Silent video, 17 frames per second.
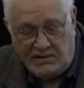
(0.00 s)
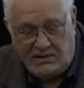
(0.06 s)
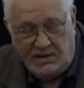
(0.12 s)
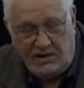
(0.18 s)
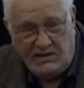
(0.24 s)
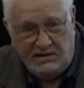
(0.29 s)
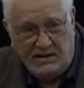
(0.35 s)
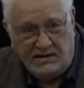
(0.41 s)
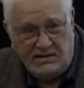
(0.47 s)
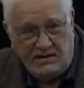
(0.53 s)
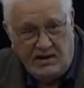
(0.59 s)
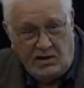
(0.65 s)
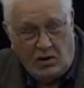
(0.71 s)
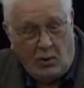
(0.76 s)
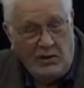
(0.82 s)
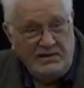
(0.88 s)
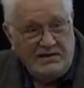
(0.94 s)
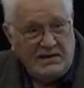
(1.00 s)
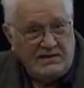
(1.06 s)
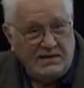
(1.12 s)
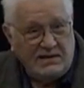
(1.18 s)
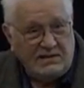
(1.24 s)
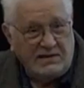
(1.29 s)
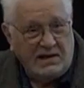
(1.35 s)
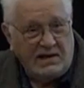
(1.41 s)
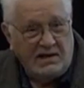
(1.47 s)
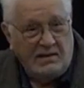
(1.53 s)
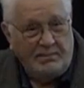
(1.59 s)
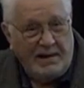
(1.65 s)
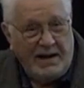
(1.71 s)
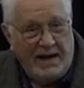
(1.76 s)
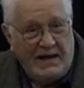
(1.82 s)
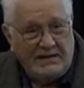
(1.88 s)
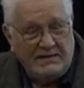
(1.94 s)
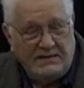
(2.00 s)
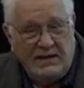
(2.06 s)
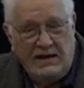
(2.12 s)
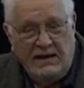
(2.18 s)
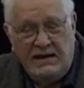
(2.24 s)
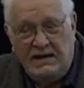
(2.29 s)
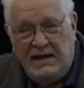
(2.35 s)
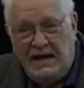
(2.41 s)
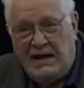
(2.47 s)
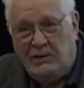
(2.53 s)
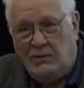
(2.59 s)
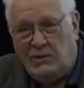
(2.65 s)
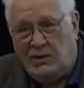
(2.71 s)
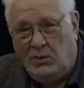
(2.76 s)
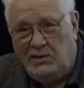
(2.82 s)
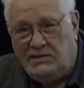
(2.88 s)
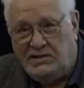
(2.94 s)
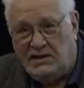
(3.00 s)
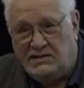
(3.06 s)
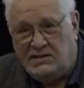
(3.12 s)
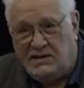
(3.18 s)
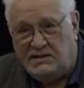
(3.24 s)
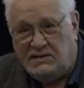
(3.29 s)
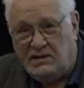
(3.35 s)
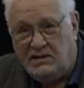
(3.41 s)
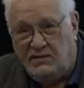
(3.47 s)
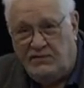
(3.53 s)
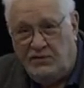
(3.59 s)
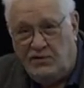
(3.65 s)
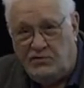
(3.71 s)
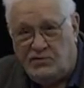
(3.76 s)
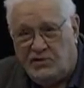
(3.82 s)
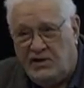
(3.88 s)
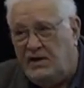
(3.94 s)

It always existed in the past, and it will always exist in the future.